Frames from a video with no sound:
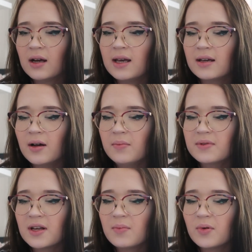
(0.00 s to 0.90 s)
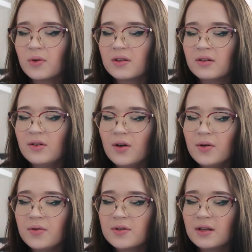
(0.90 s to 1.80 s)
it comes up with
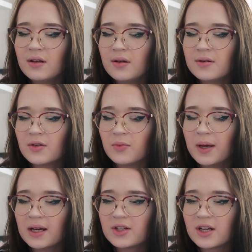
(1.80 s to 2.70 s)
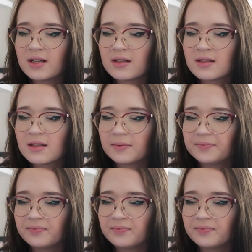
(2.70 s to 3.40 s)
loads and loads of pictures